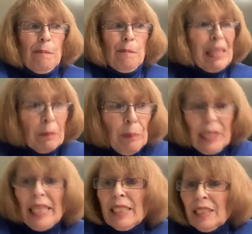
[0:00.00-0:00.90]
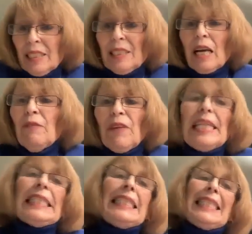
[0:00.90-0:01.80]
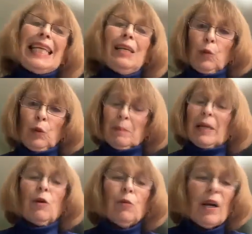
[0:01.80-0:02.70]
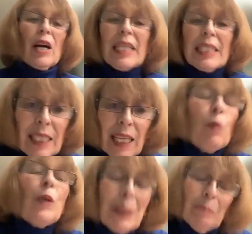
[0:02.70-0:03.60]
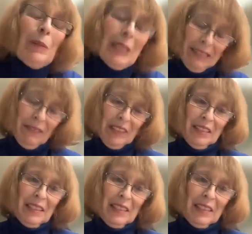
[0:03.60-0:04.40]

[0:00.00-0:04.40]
it's, if I didn't see it with my own eyes, I wouldn't believe it.